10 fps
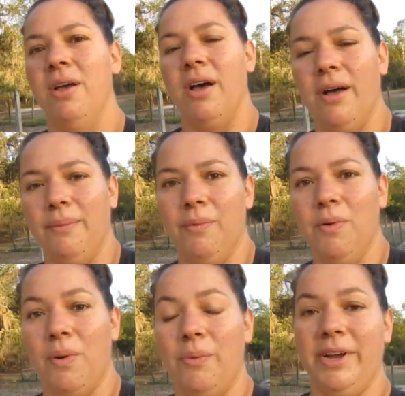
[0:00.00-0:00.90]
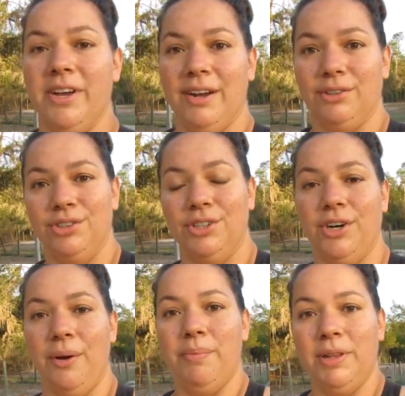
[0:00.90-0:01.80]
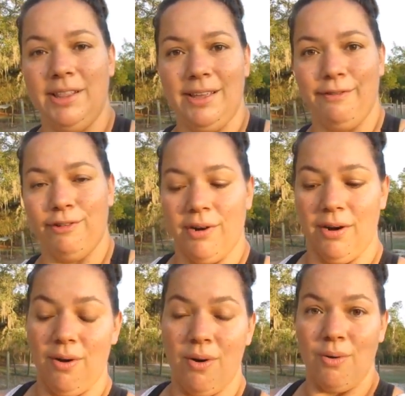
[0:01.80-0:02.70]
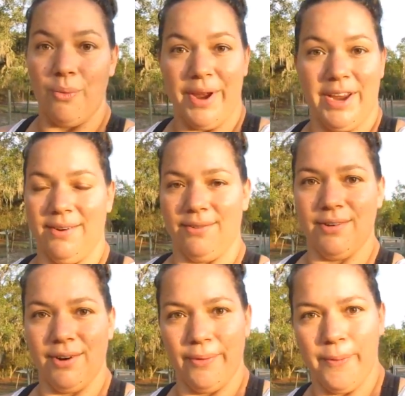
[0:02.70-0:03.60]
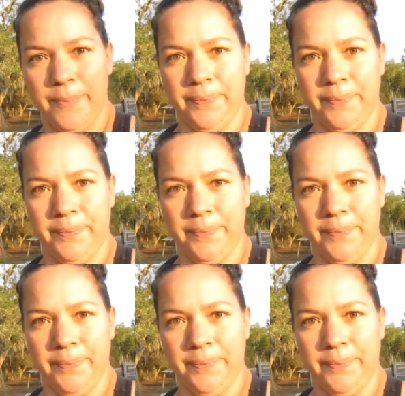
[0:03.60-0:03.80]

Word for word: um, when we cut out sugar completely for a whole week in a row.